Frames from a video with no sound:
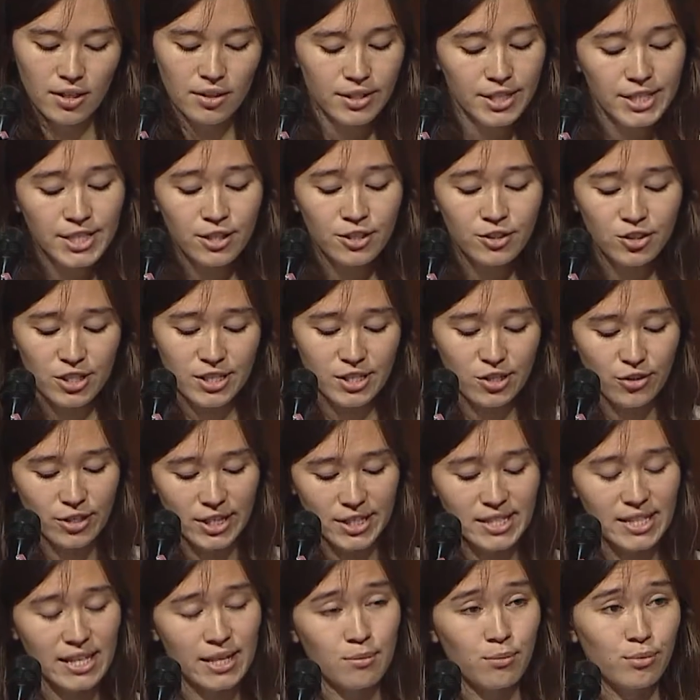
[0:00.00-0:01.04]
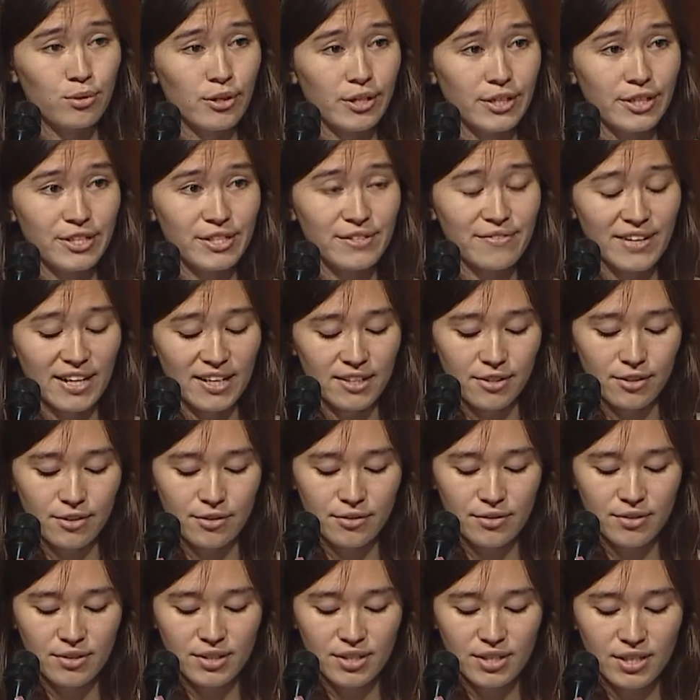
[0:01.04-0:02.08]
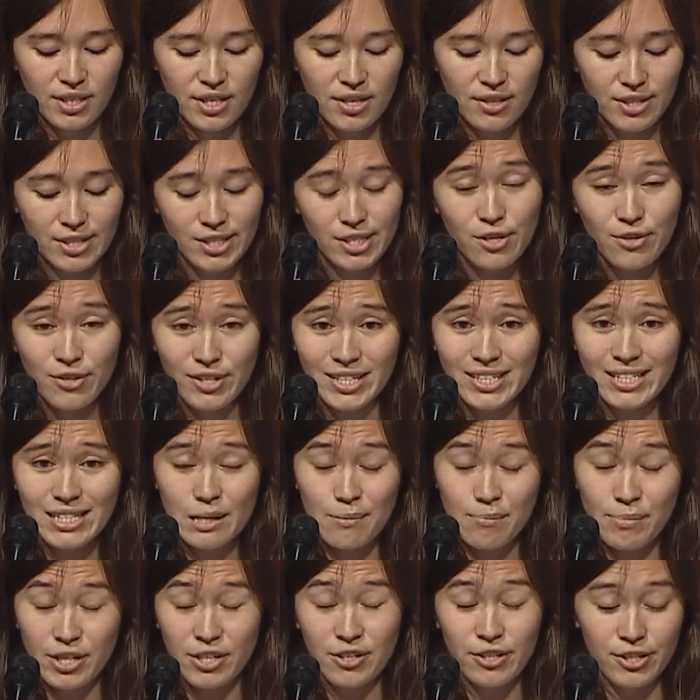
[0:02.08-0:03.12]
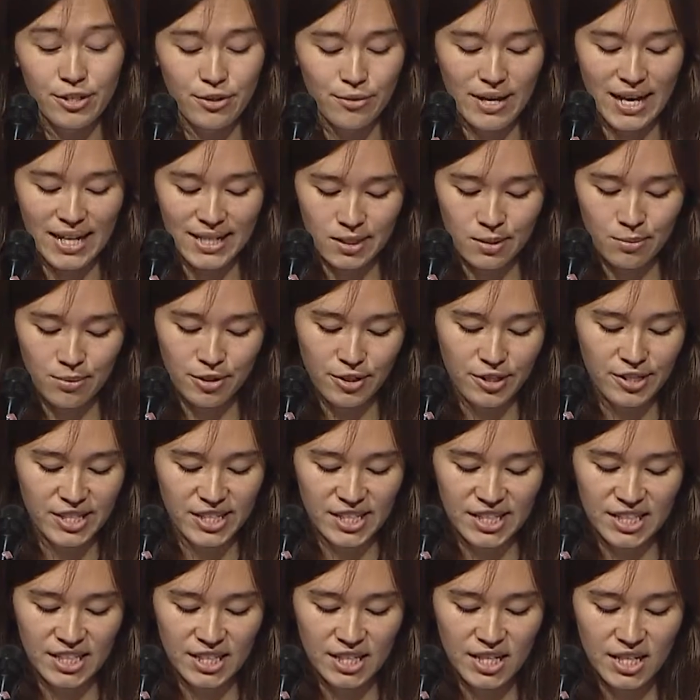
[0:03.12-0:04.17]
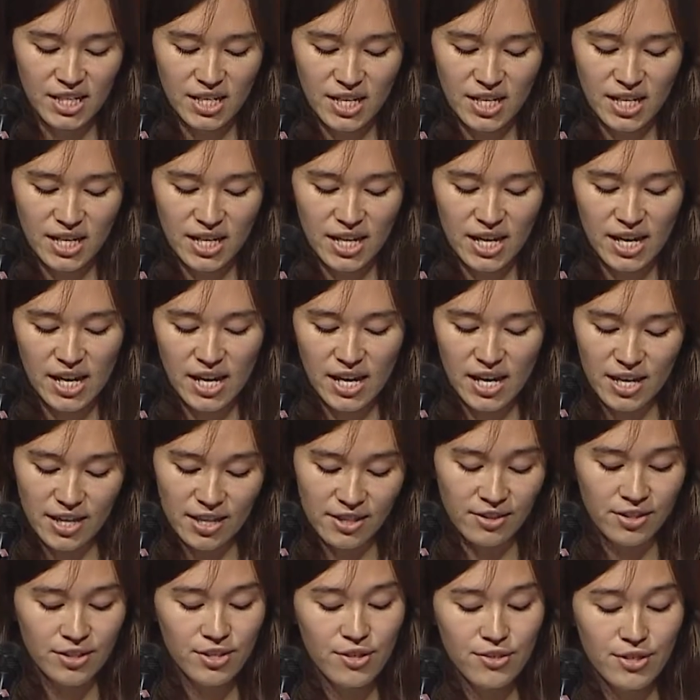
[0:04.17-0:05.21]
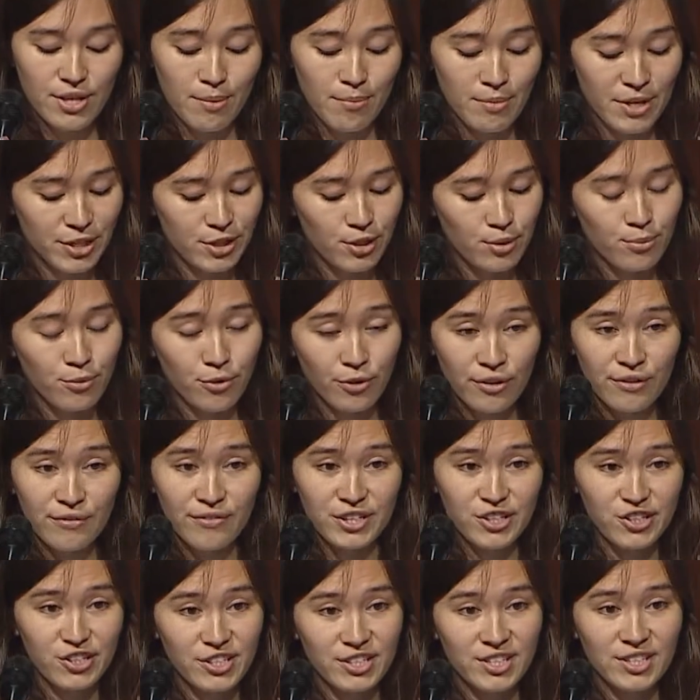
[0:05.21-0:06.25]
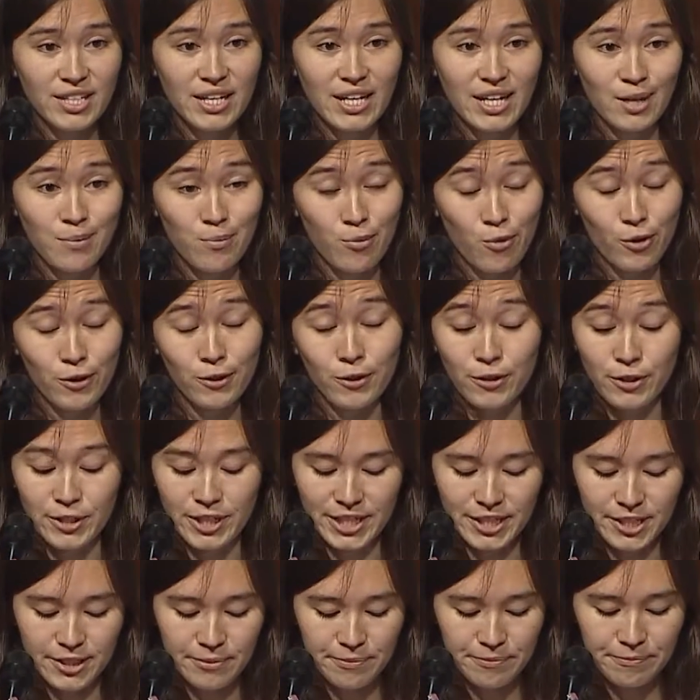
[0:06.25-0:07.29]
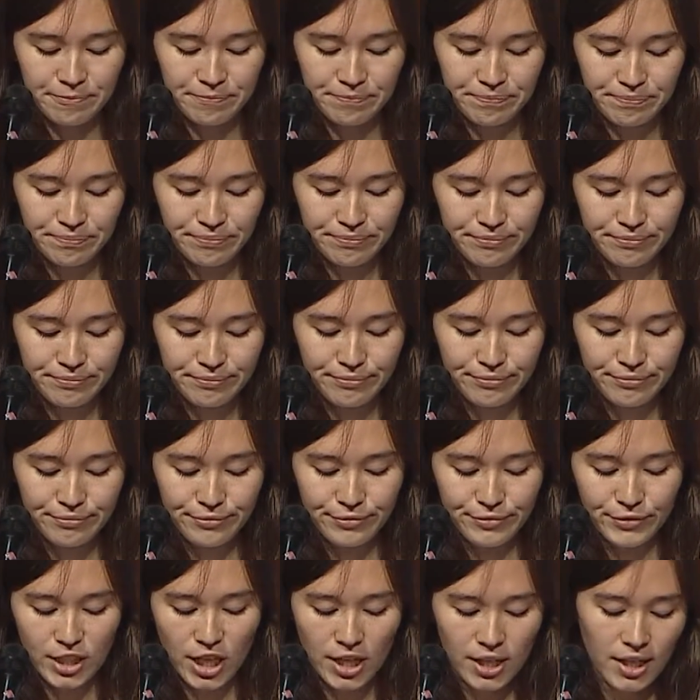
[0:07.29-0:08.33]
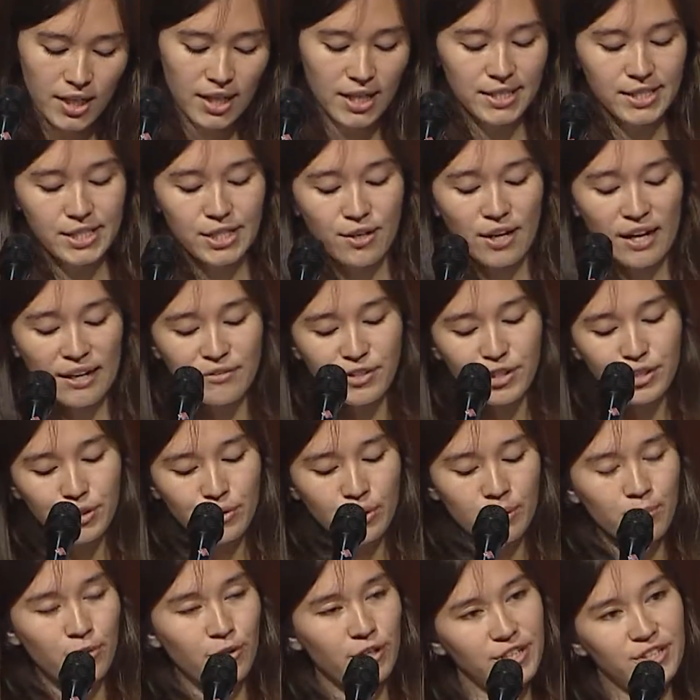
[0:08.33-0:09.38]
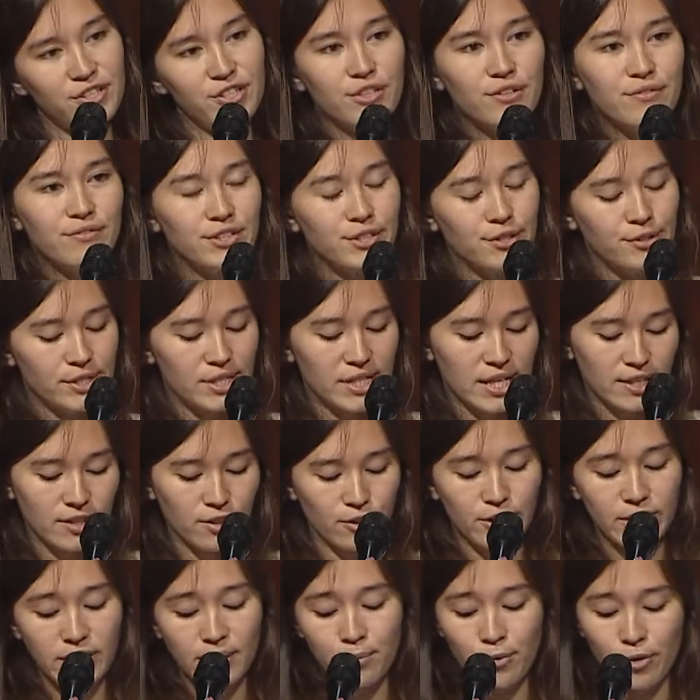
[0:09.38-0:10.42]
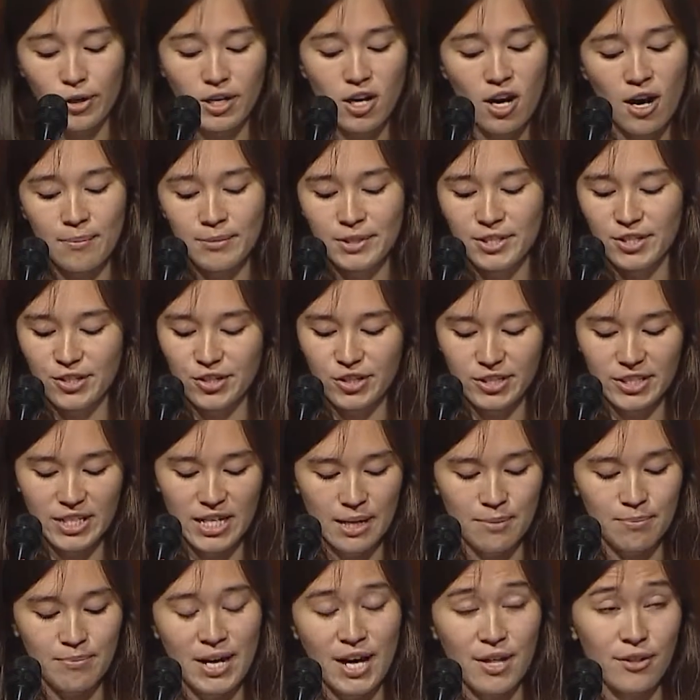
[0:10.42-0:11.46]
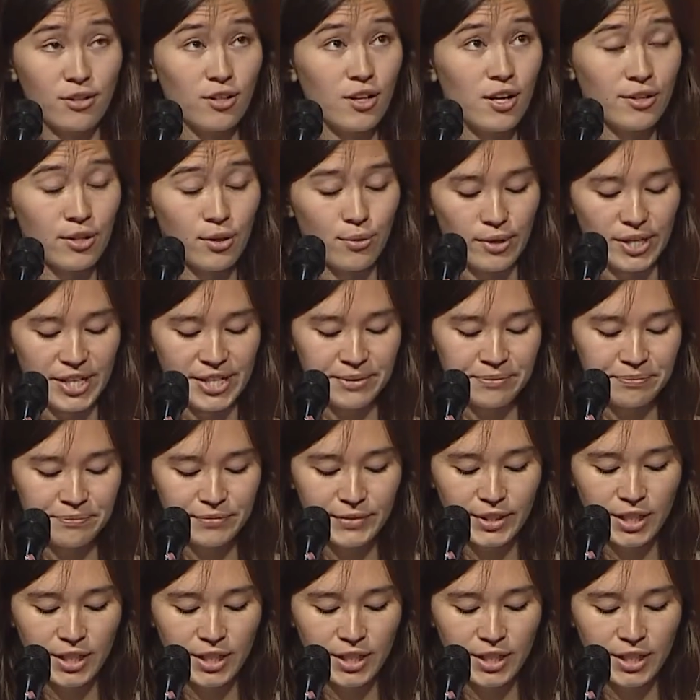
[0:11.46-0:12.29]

These aren't just traits that employers value. These are things that better you as a person, and they make you more efficient and more learned. And so, after doing more interviews and learning more competition type math along the way,